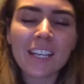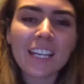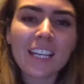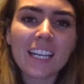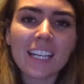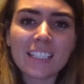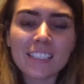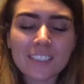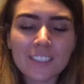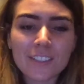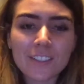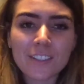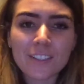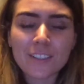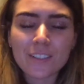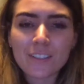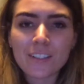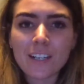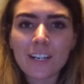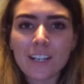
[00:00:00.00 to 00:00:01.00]
And
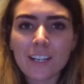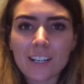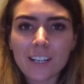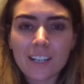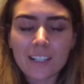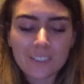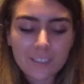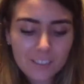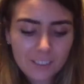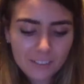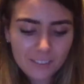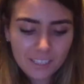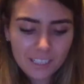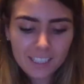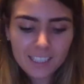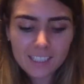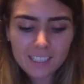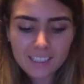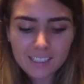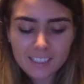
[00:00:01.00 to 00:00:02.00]
so a lot of
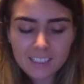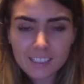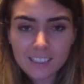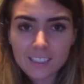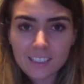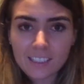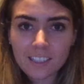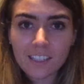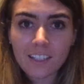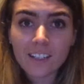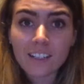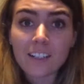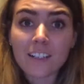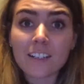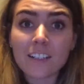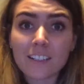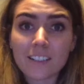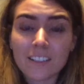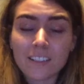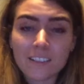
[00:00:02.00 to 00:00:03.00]
kids that
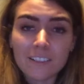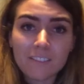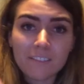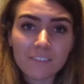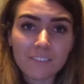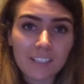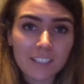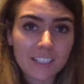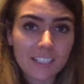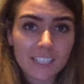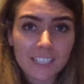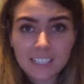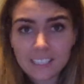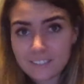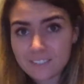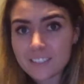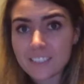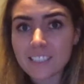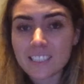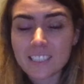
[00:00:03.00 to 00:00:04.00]
are very
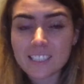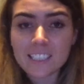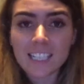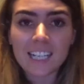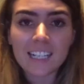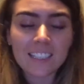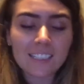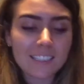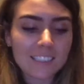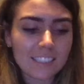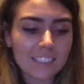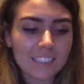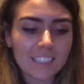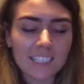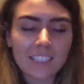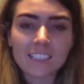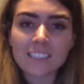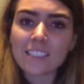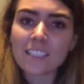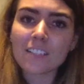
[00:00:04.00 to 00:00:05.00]
gifted and talented, they
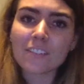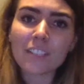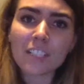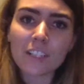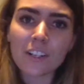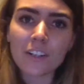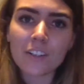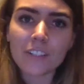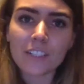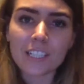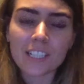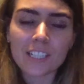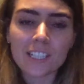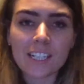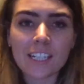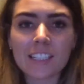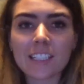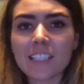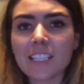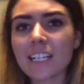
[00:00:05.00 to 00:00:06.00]
discover coding
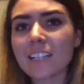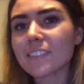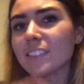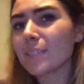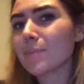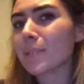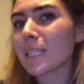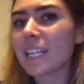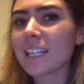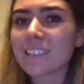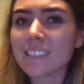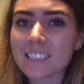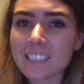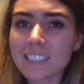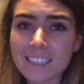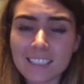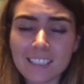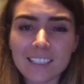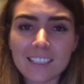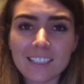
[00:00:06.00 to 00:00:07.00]
and then they have something
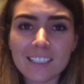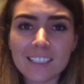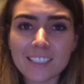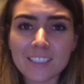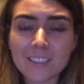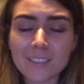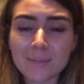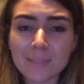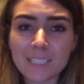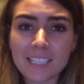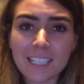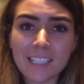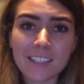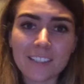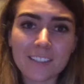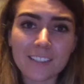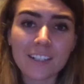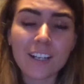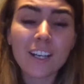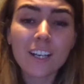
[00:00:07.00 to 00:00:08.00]
outside the classroom that they
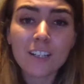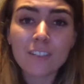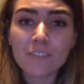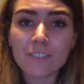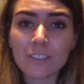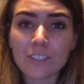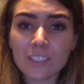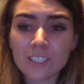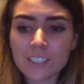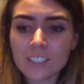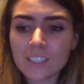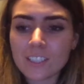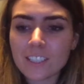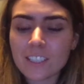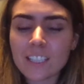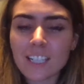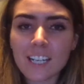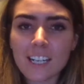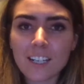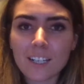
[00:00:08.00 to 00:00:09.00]
can focus
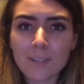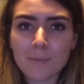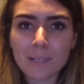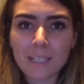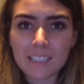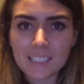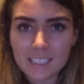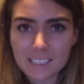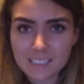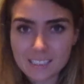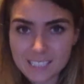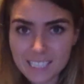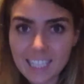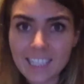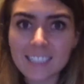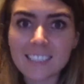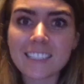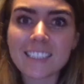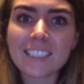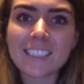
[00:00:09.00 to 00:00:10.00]
on and that
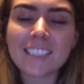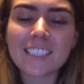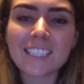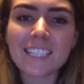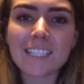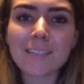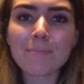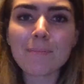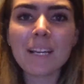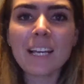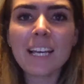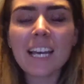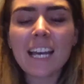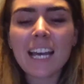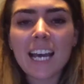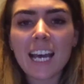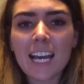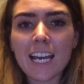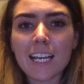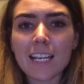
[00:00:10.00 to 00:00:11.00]
challenges them.
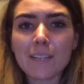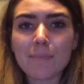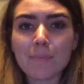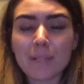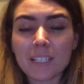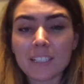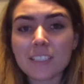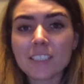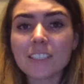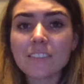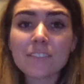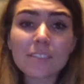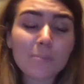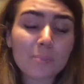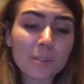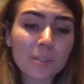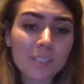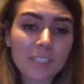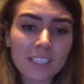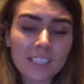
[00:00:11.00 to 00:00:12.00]
And parents have
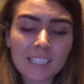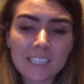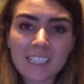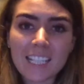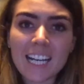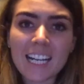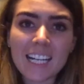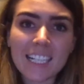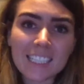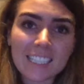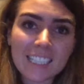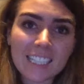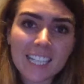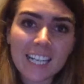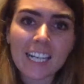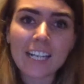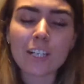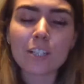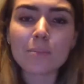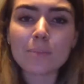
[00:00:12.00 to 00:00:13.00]
reported that that actually
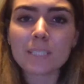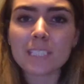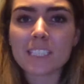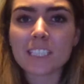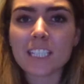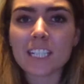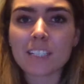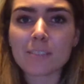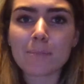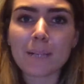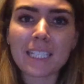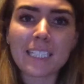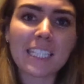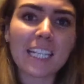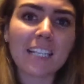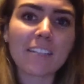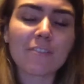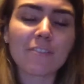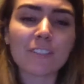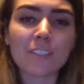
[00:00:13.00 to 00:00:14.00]
helps their child
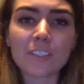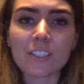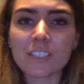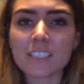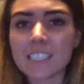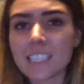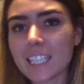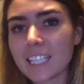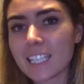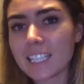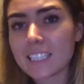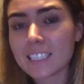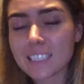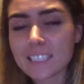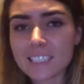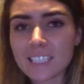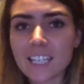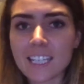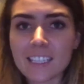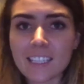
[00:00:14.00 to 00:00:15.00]
maintain focus
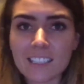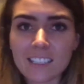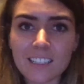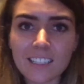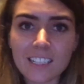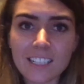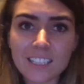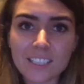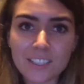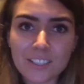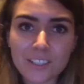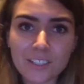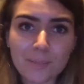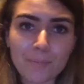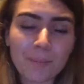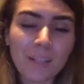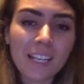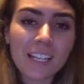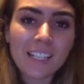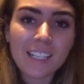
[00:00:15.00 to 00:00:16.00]
inside the
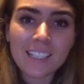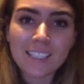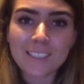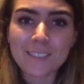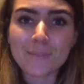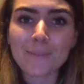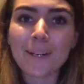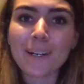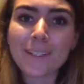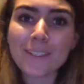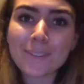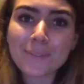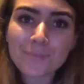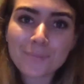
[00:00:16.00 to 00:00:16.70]
classroom as well.